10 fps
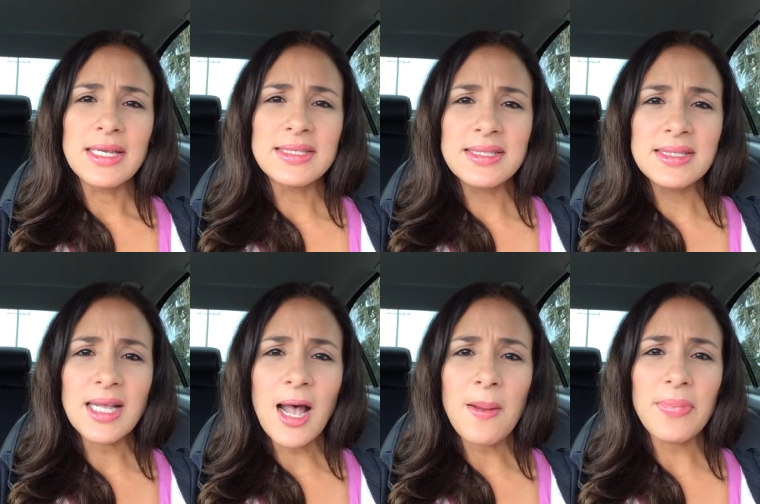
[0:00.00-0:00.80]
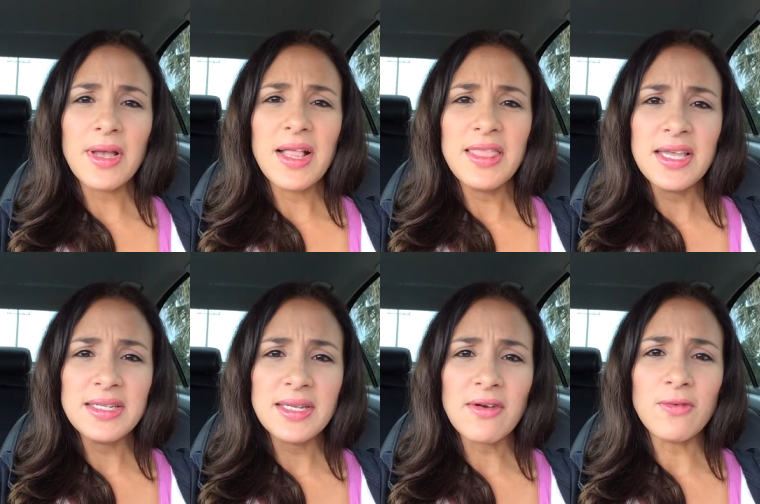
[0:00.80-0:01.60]
Stop
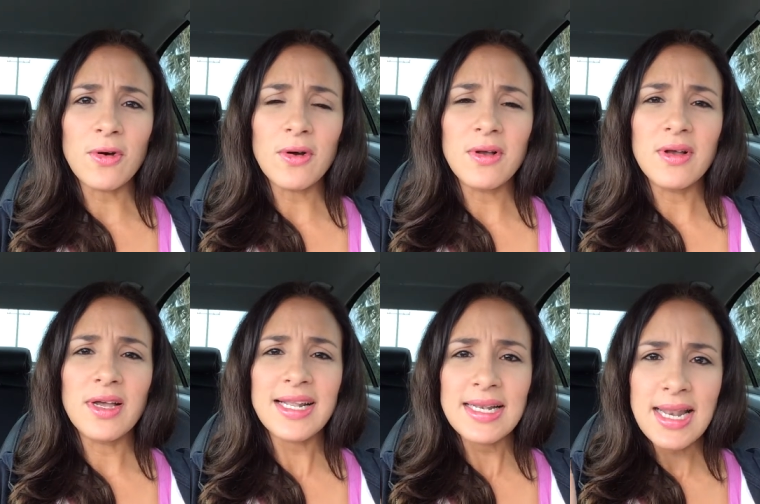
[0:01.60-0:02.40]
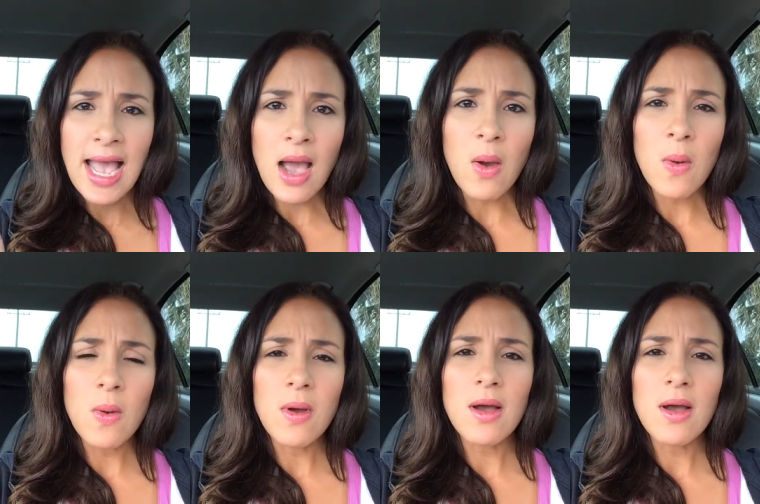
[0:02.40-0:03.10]
the devil now.